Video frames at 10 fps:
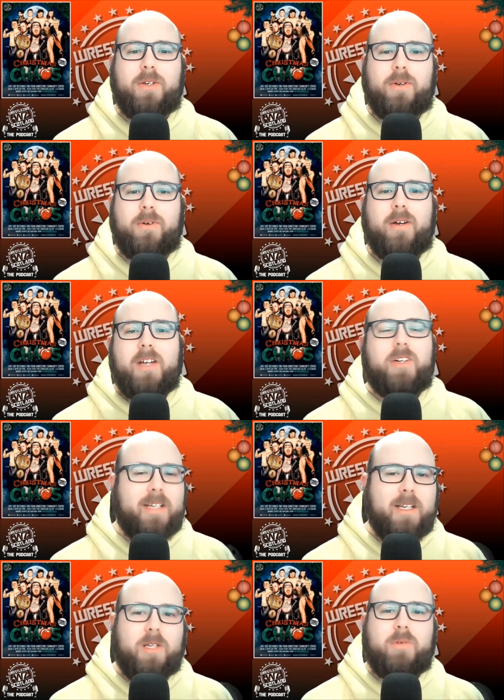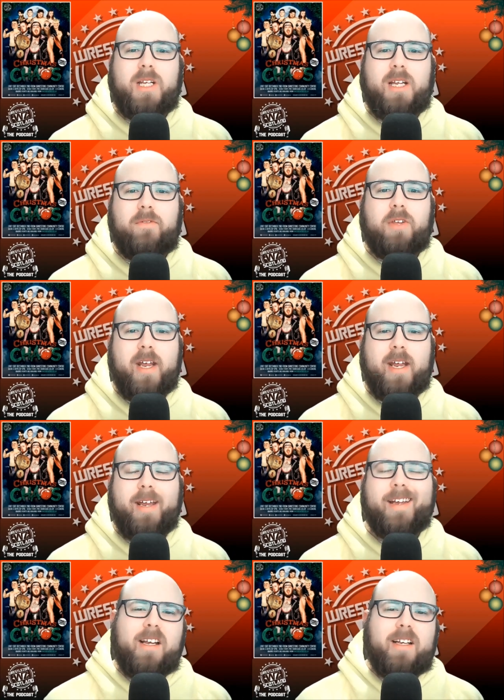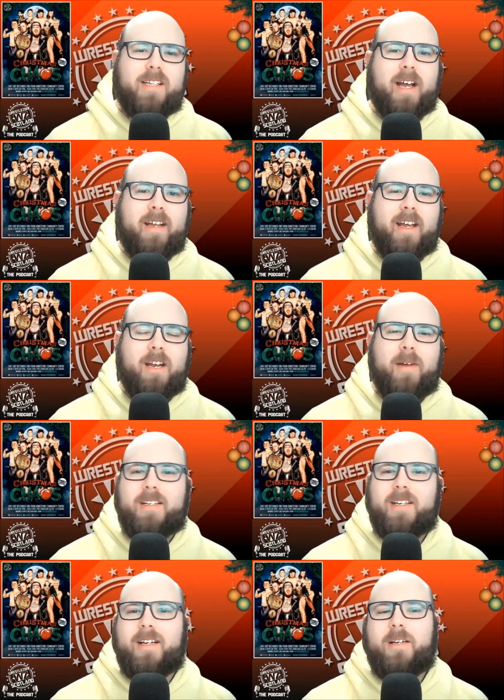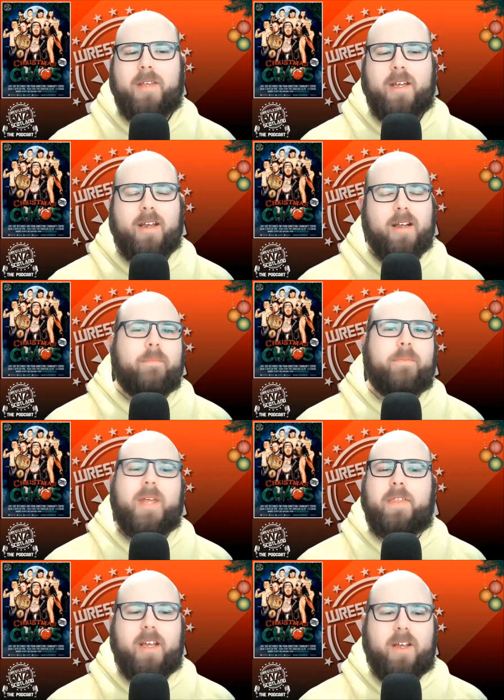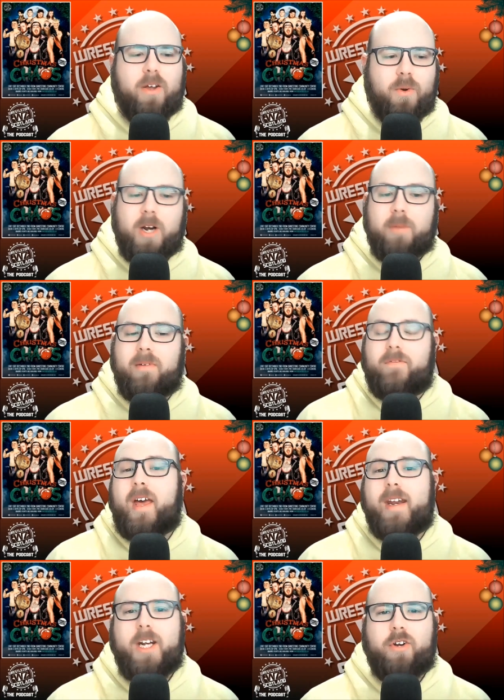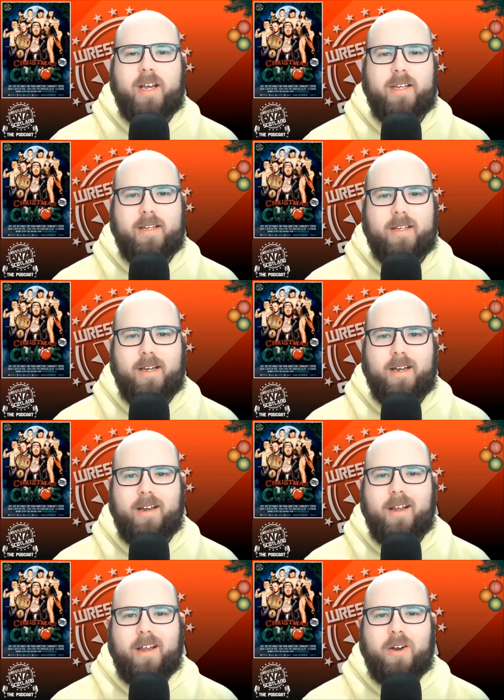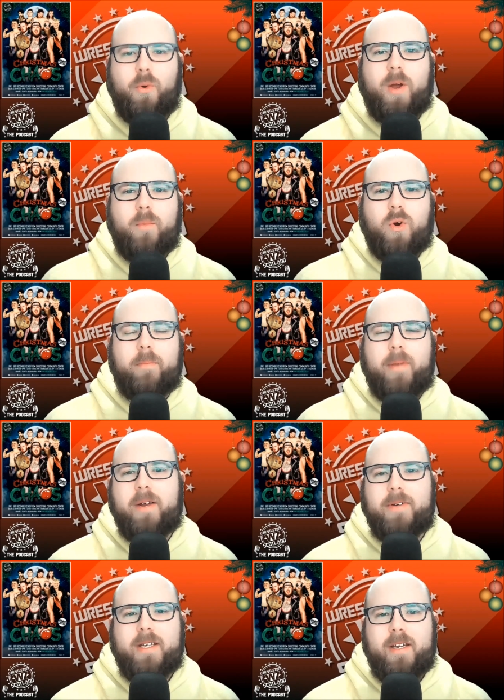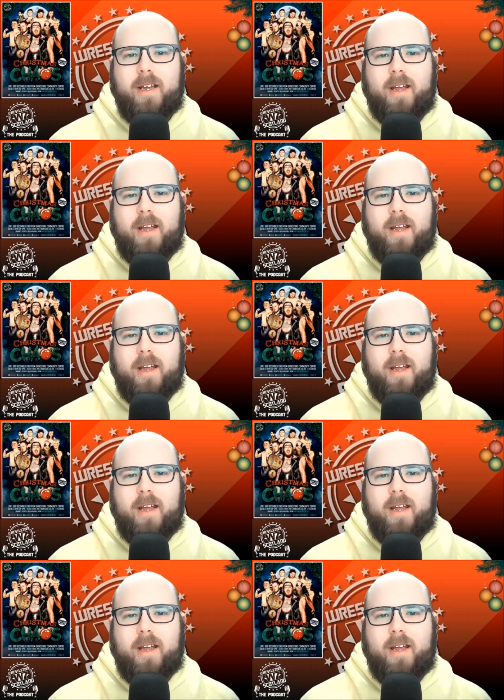So just as he was leaving the ring, Zach Dynamite said something that I think we're going to be very interested in knowing more about.